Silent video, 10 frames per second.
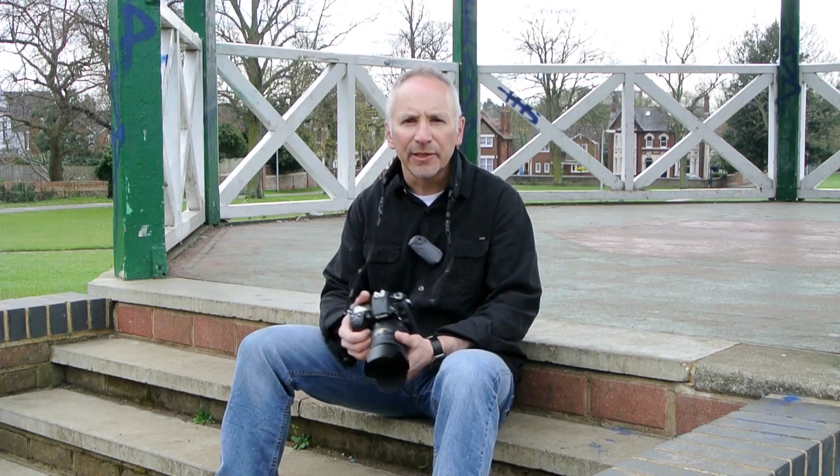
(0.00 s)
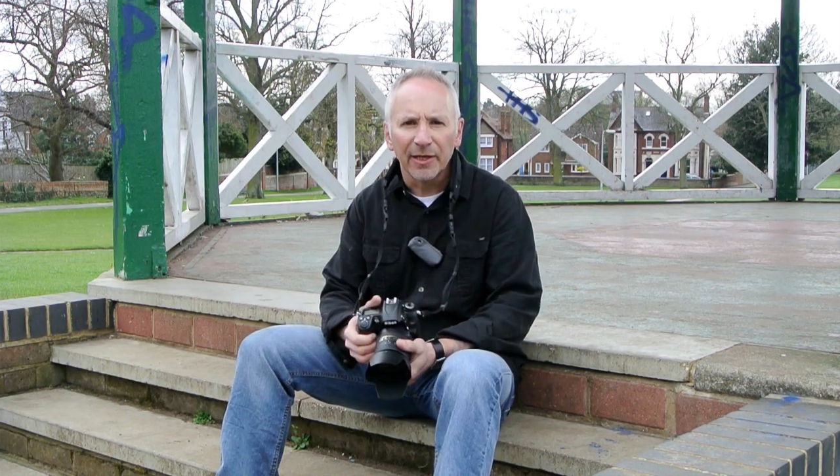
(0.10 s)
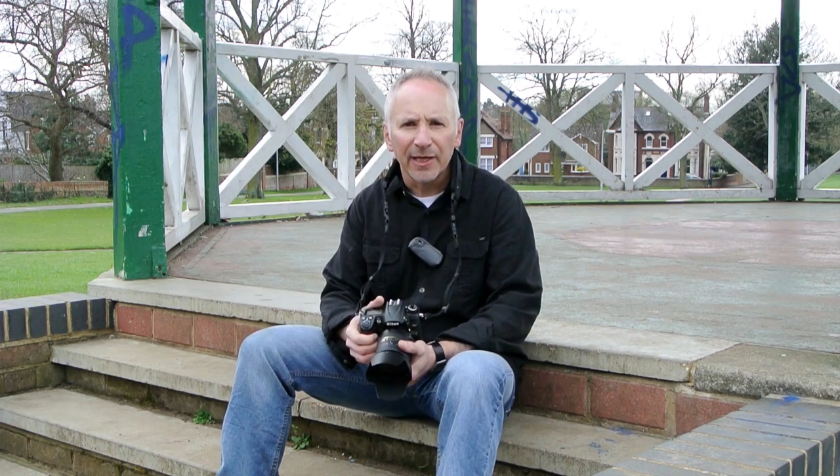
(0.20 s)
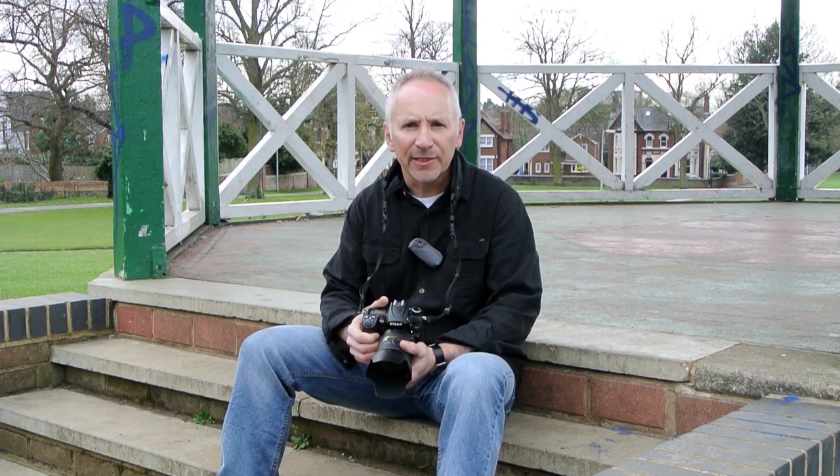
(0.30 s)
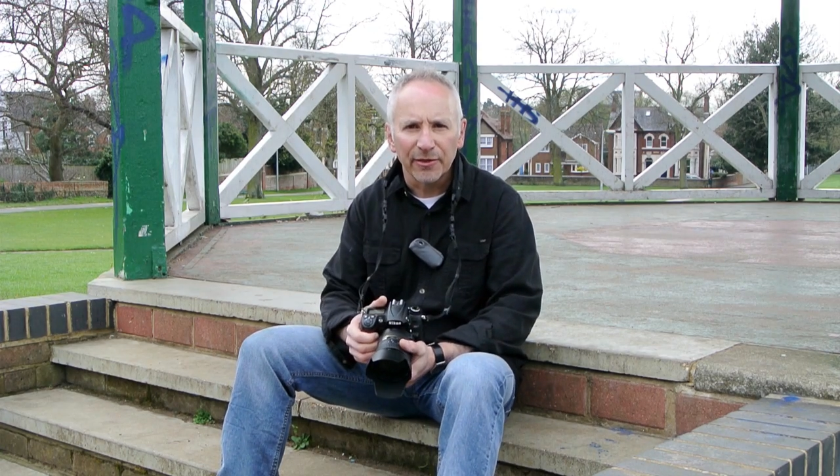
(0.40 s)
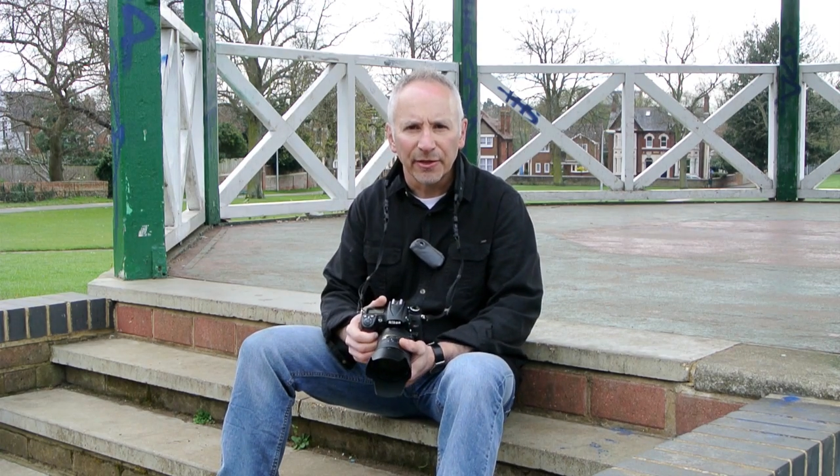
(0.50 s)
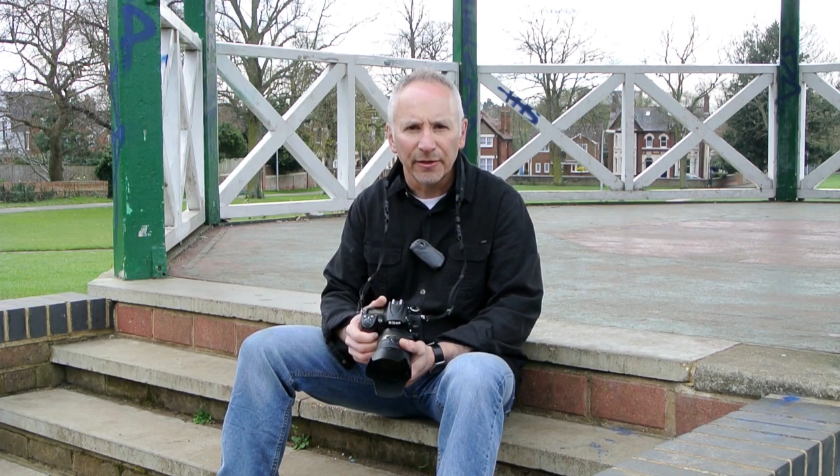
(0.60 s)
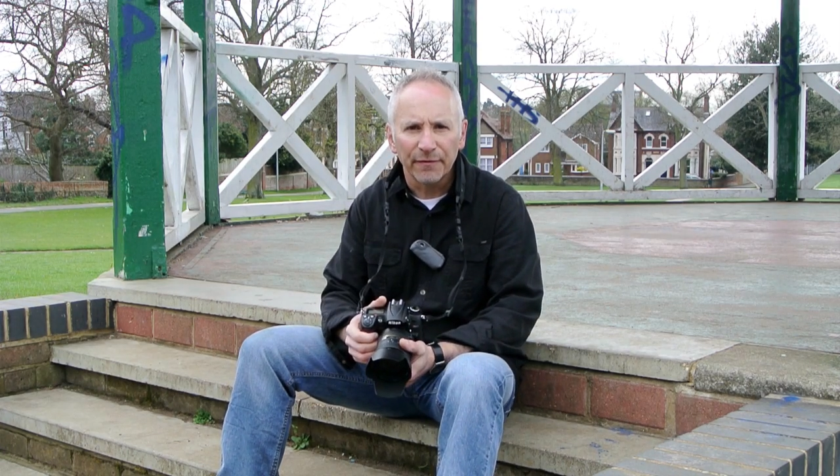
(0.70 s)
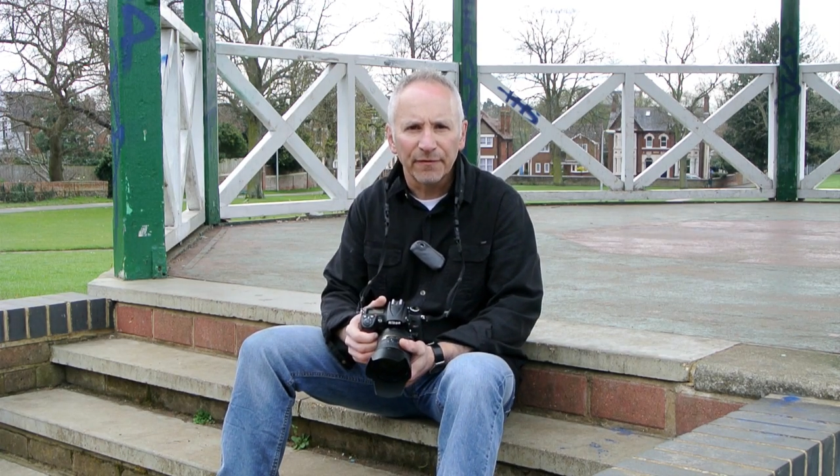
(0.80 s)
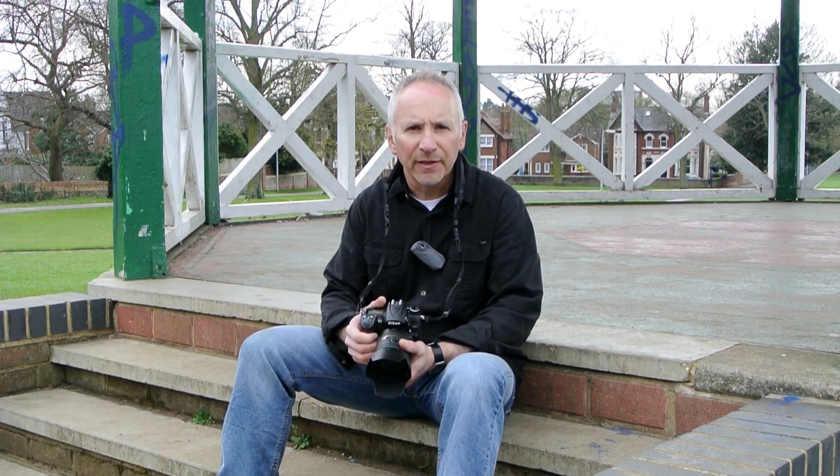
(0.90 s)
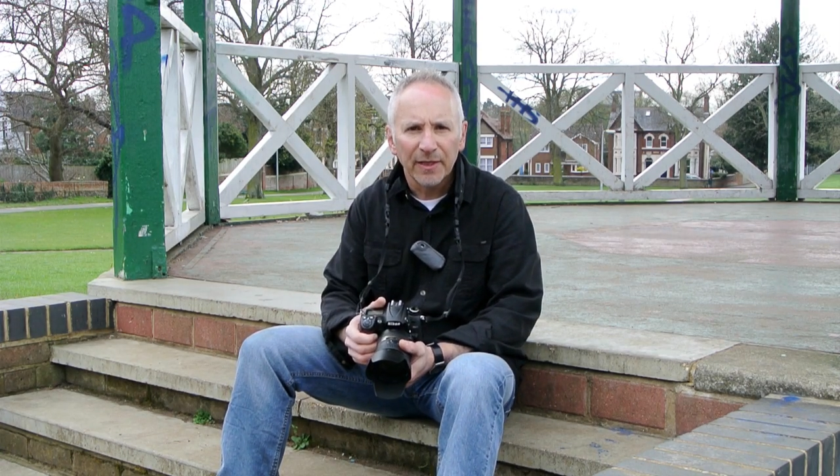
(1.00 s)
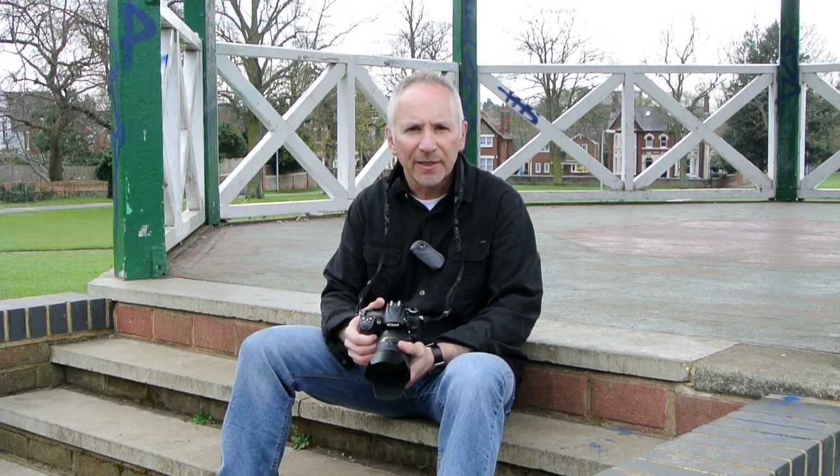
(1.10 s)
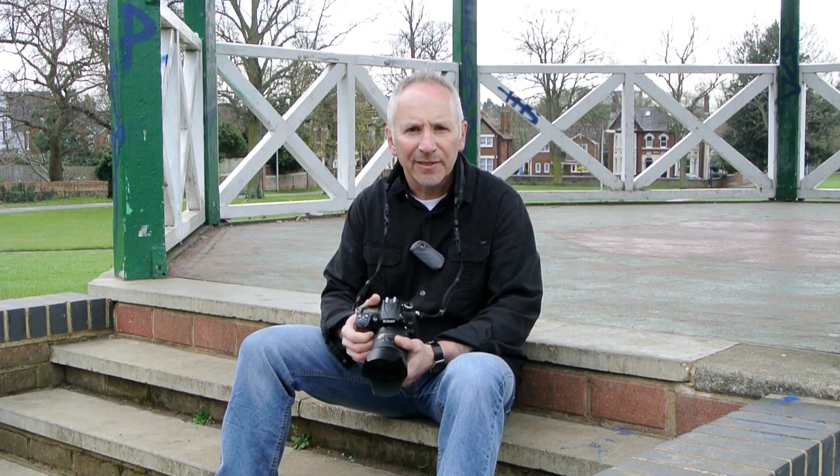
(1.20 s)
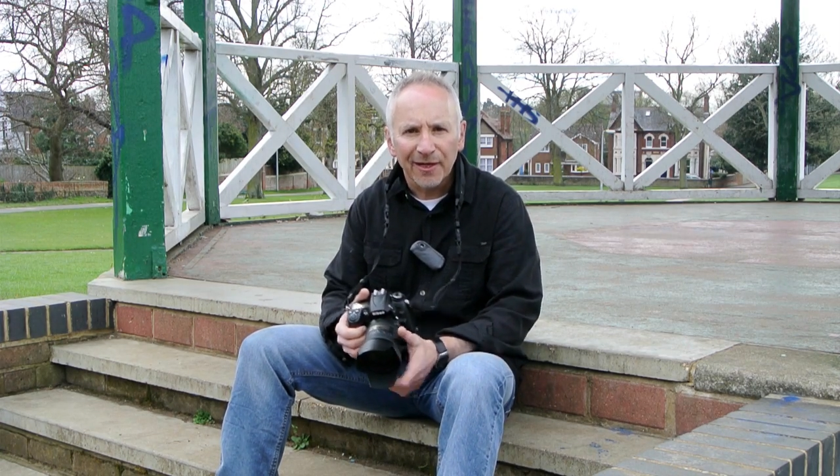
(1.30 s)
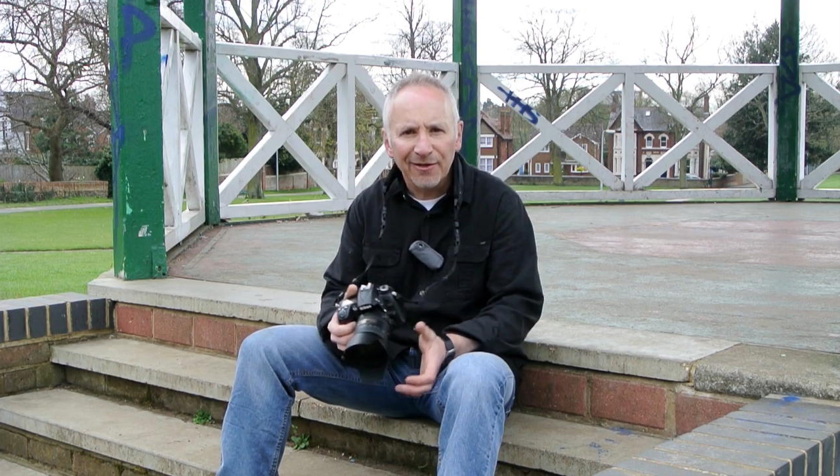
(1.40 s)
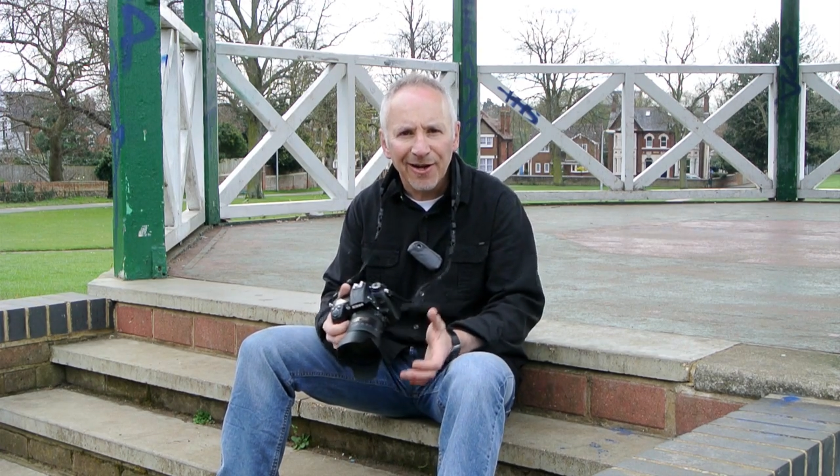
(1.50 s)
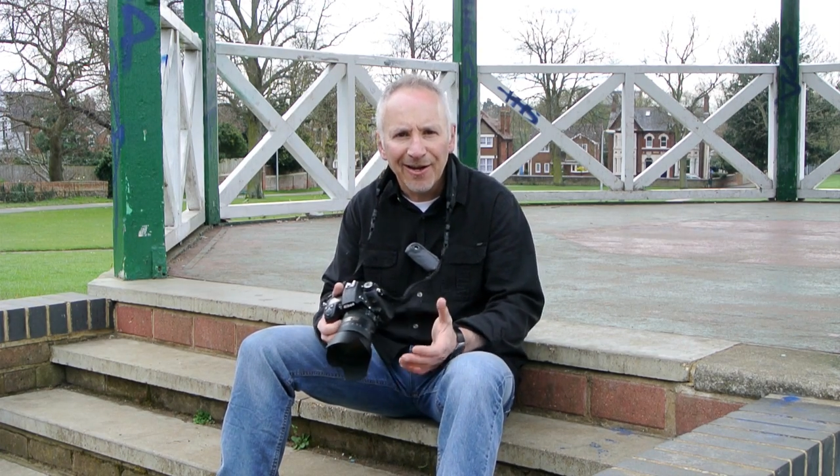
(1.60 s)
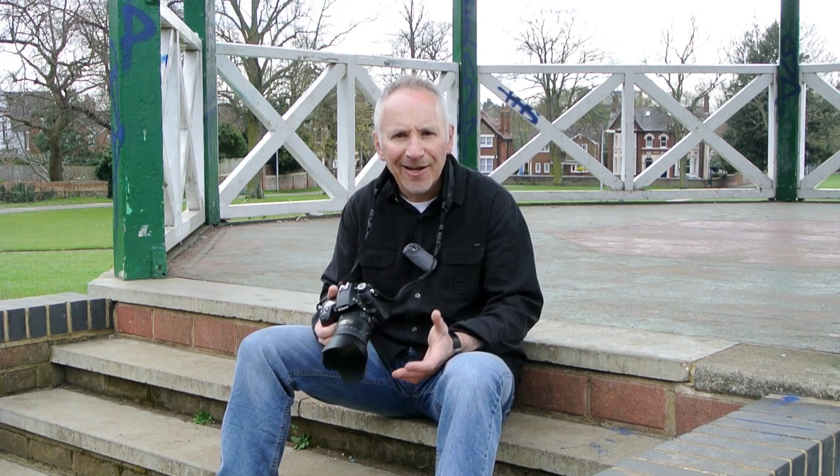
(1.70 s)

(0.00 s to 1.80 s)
the lights on and off, so